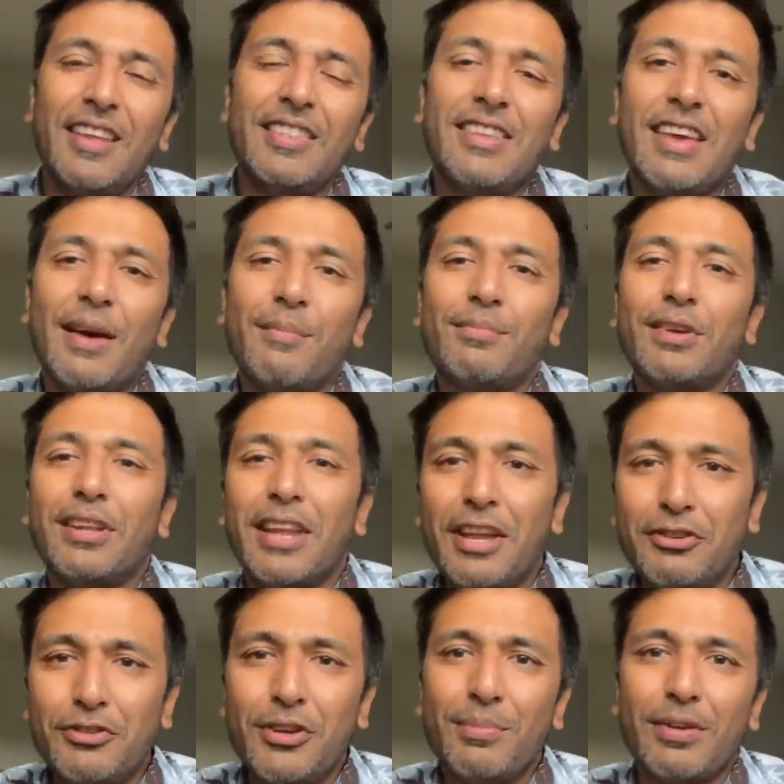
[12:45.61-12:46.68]
The
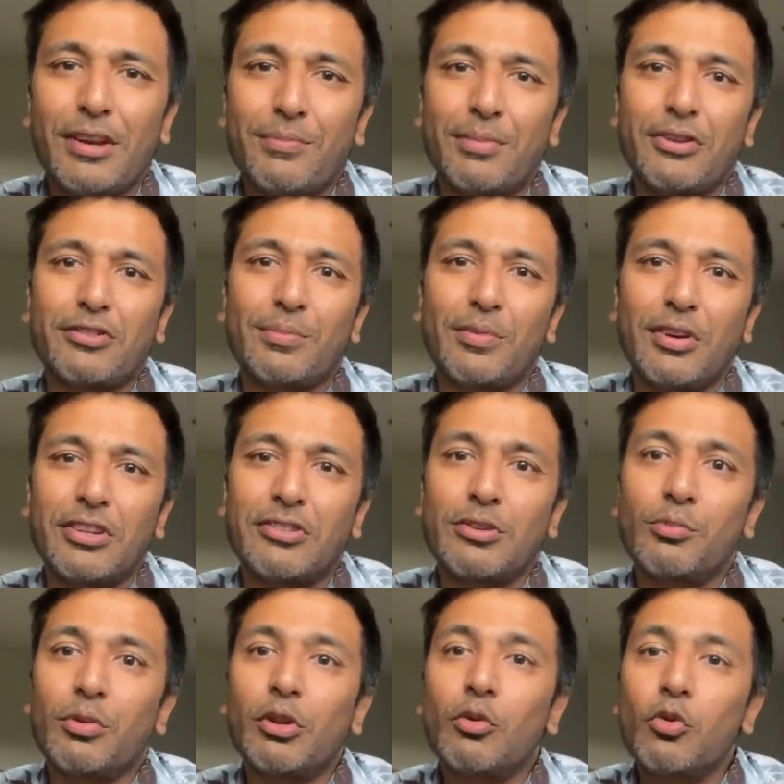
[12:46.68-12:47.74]
ambulatory blood pressure monitor
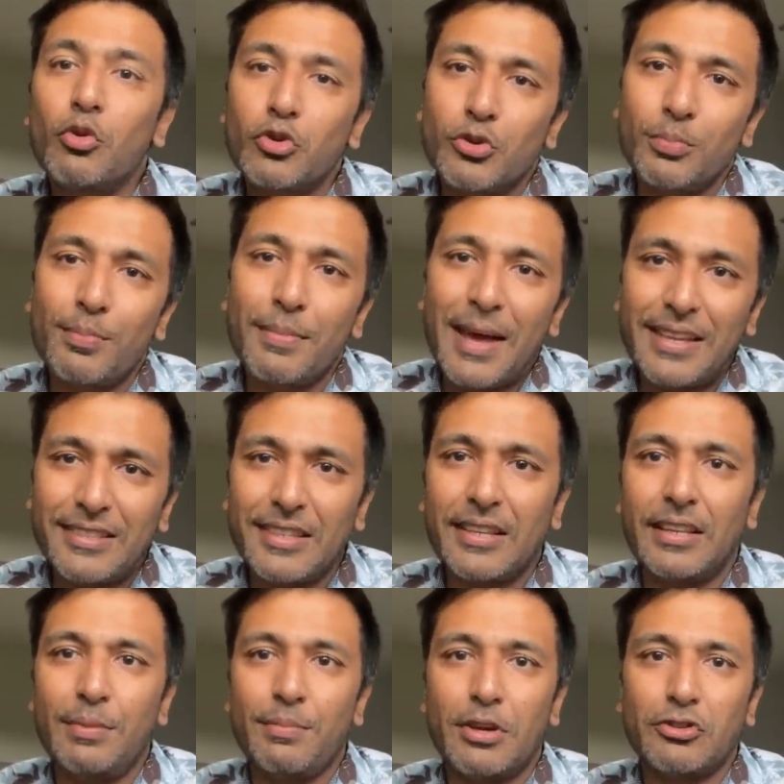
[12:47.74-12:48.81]
will
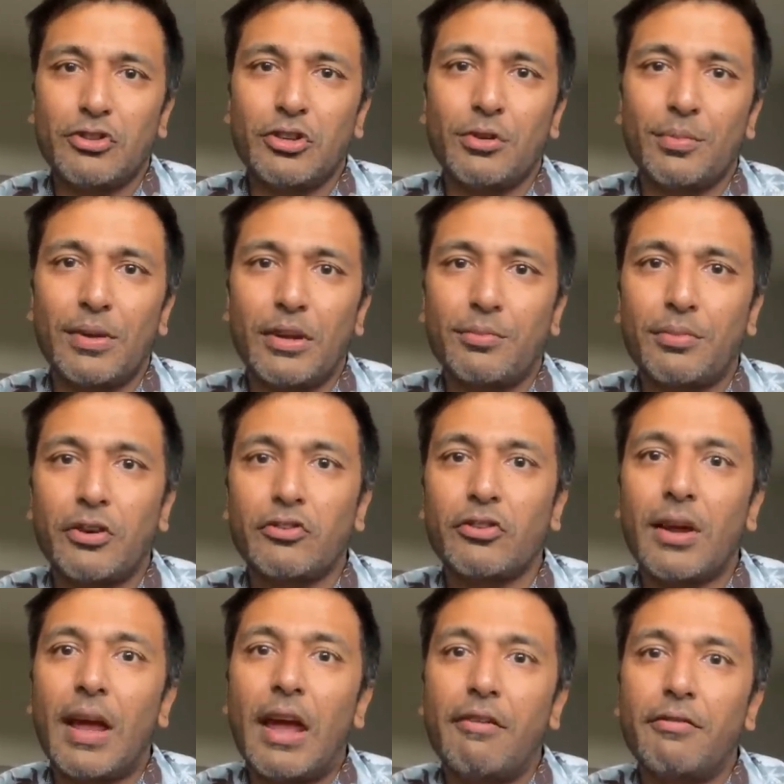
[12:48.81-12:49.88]
automatically measure your blood
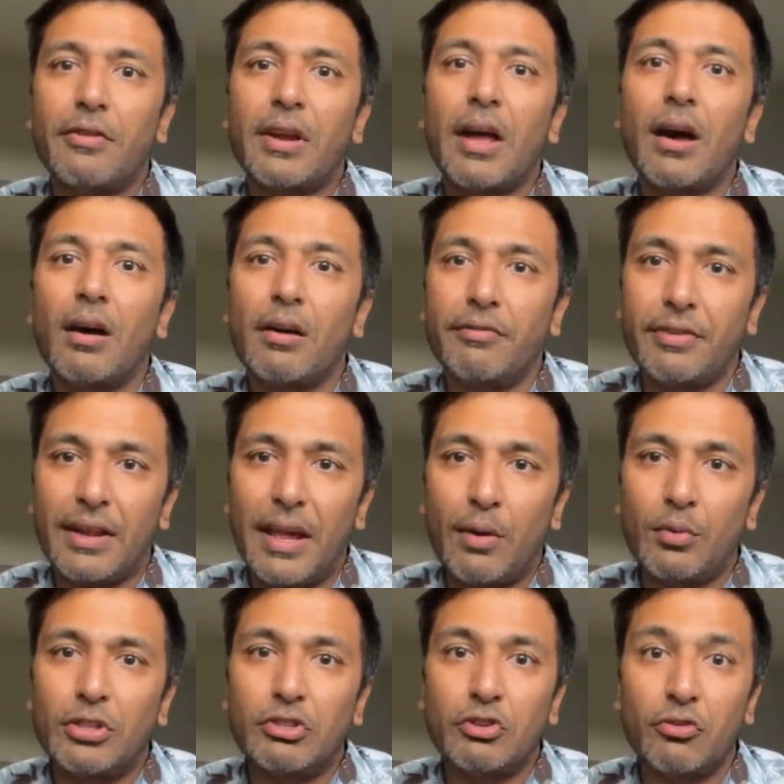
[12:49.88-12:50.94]
pressure every half an
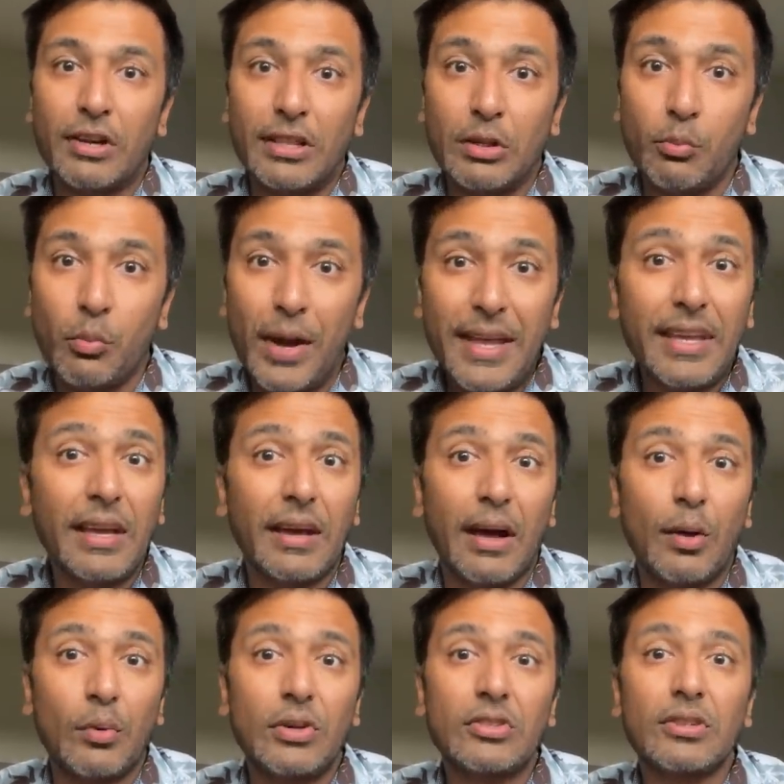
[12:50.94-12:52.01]
hour during the waking
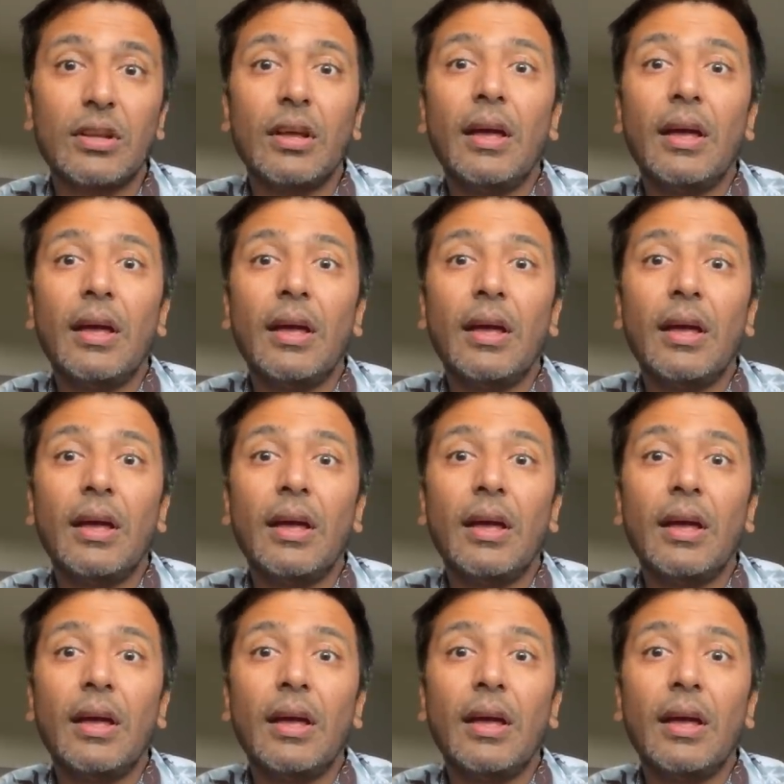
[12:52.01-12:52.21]
hours.